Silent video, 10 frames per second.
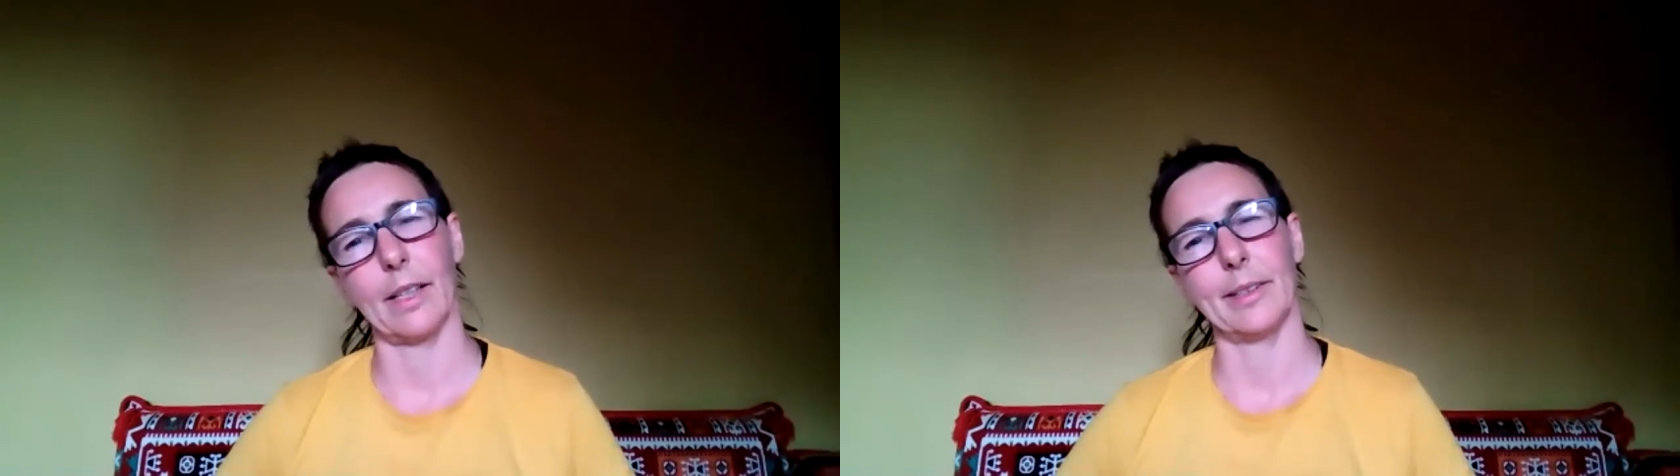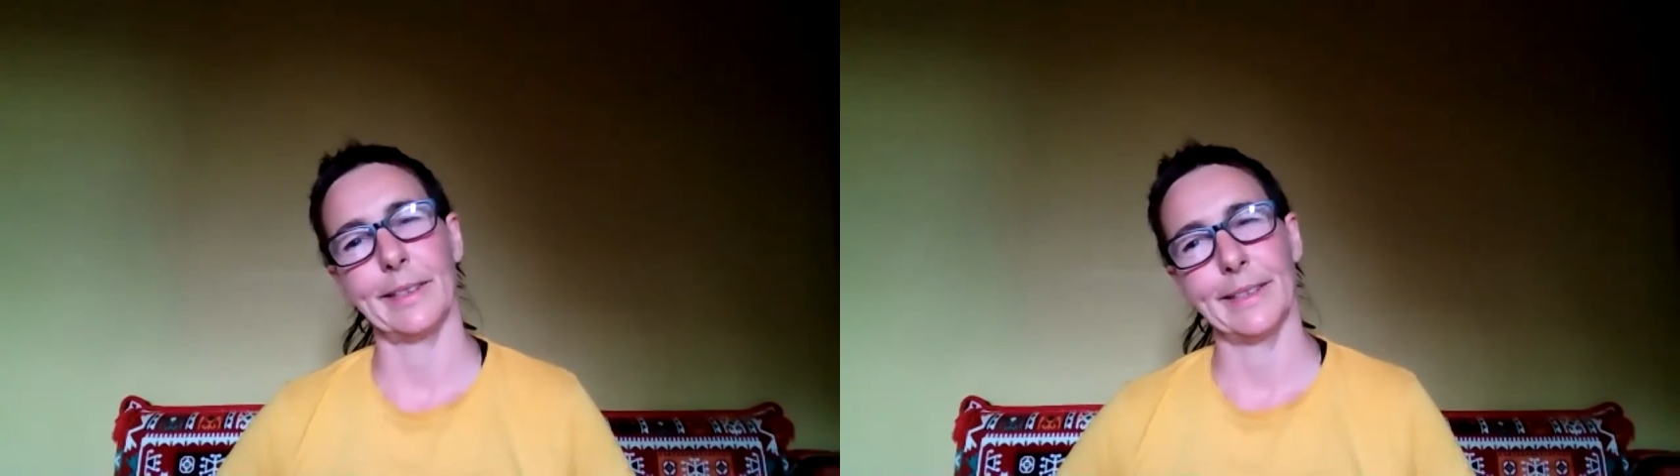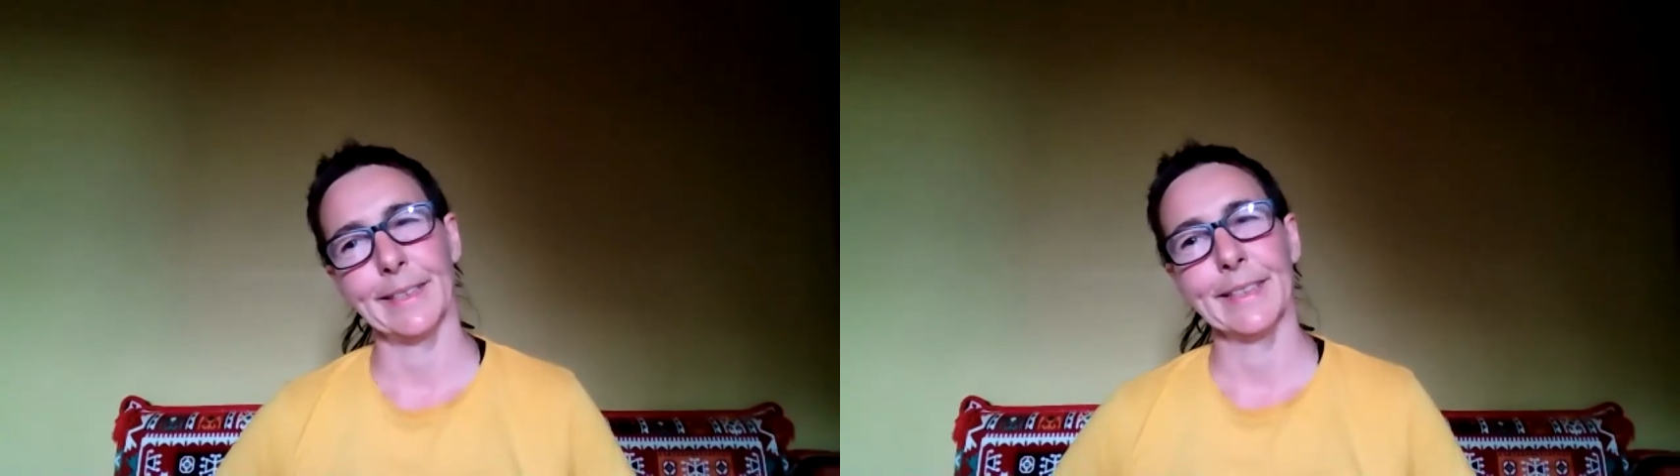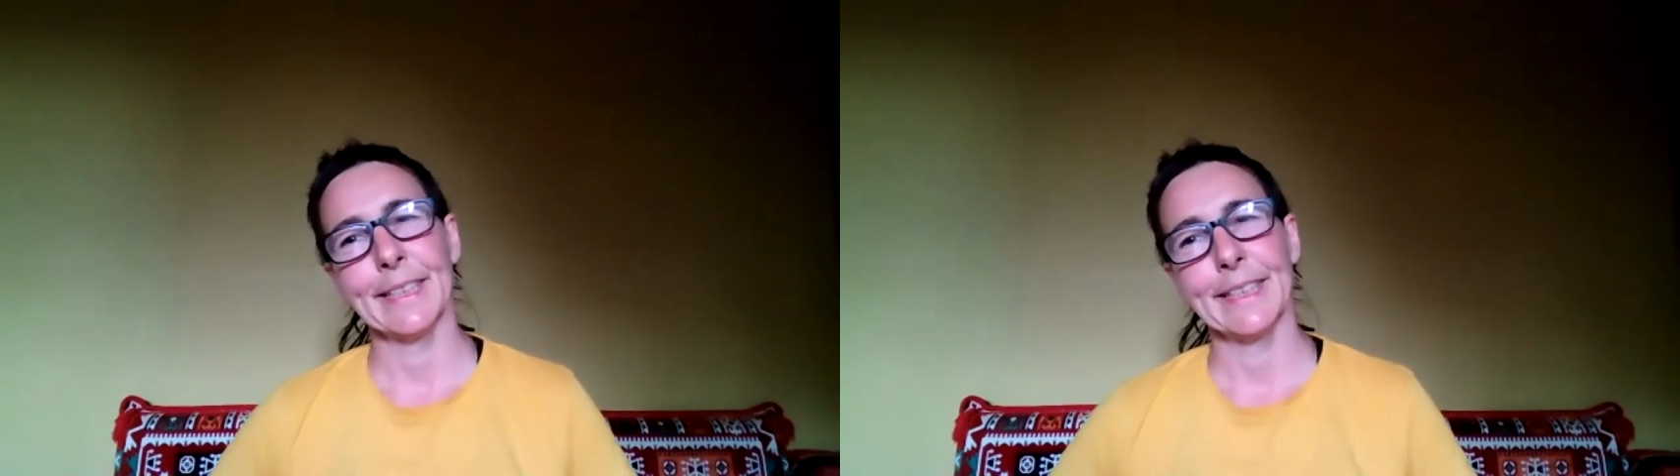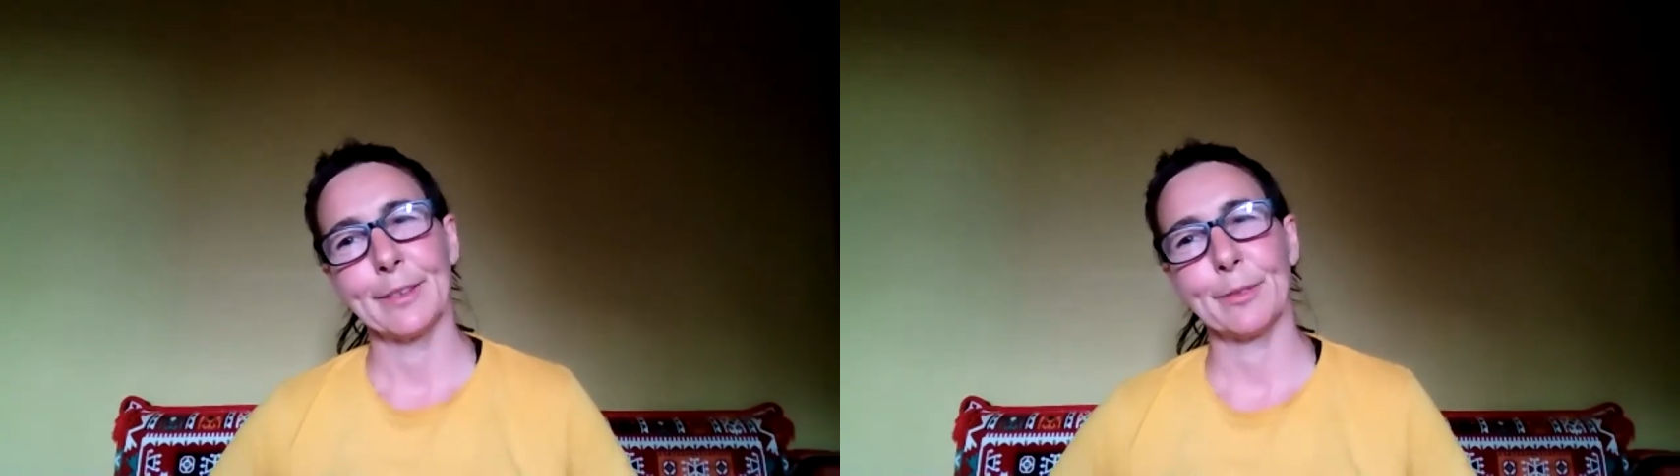
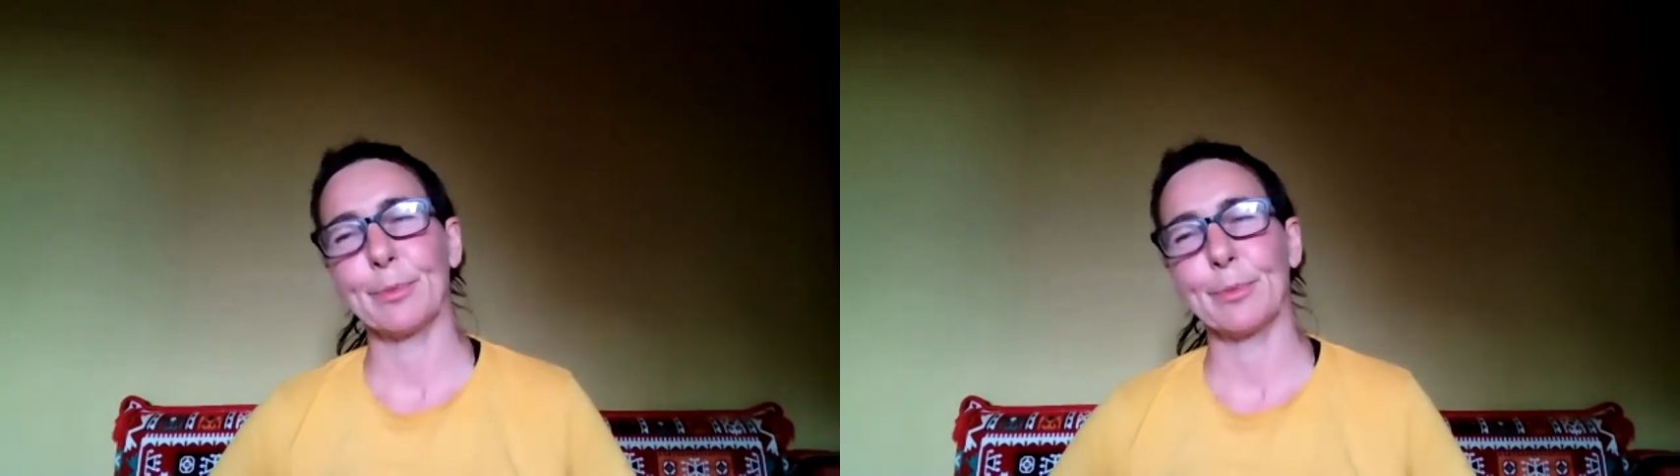it's